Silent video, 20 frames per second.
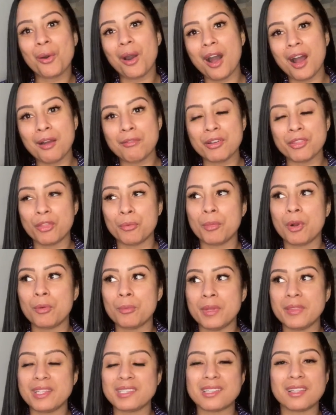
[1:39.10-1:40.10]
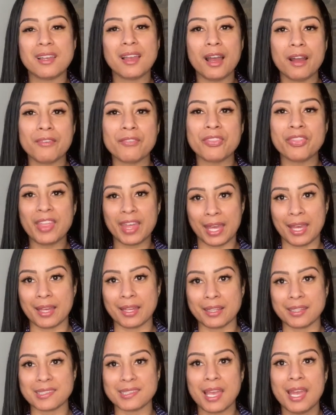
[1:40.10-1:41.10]
are at the moment. There's a lot of
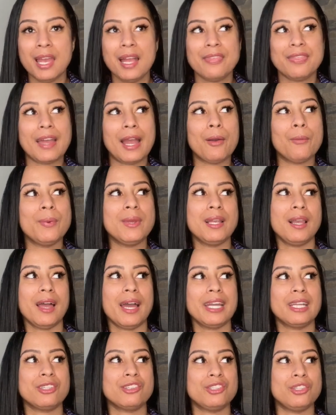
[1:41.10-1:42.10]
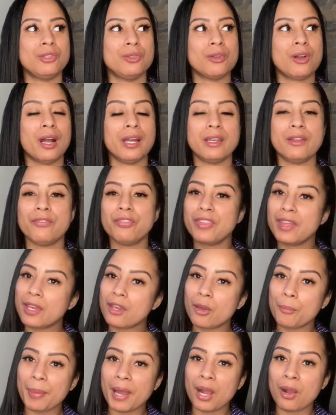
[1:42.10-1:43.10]
things that we like to kind of
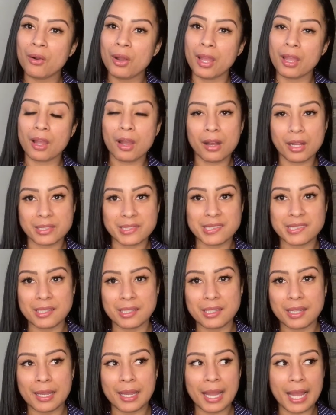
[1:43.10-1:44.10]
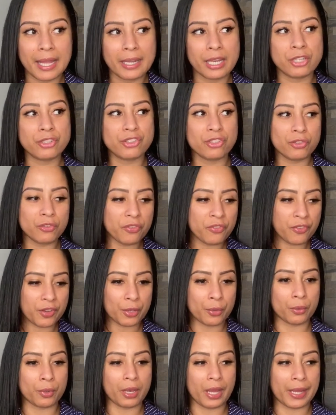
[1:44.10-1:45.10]
think about and consider, and I do
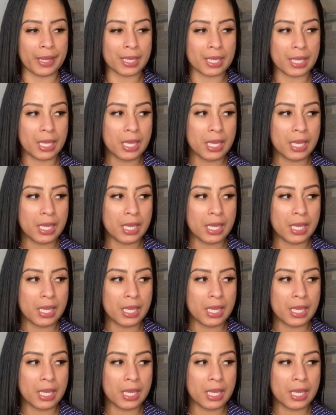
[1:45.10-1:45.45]
feel like